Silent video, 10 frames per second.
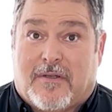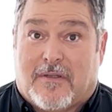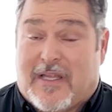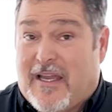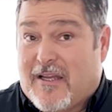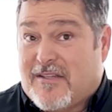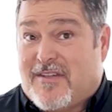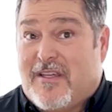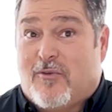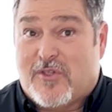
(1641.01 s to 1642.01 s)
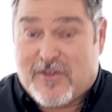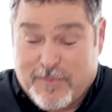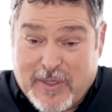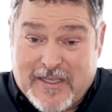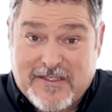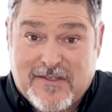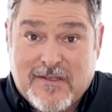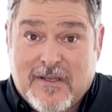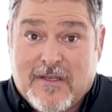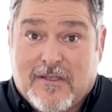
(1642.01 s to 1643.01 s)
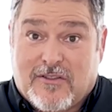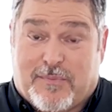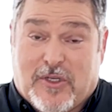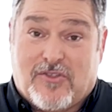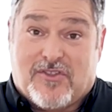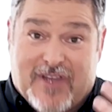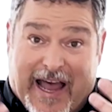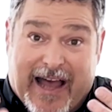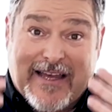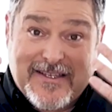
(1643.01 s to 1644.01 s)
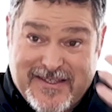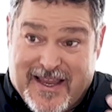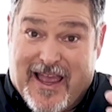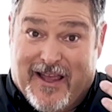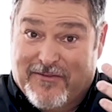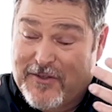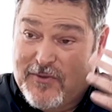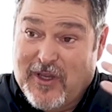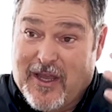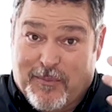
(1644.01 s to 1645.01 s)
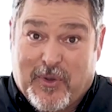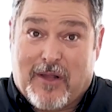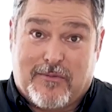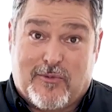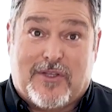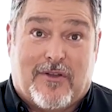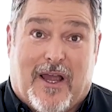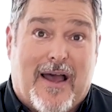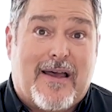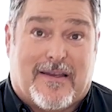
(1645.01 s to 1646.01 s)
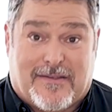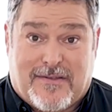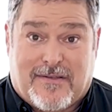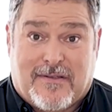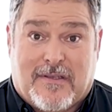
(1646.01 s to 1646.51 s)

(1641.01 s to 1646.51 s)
Laodicea was the place to purchase eye salve if you had a problem with your eyes.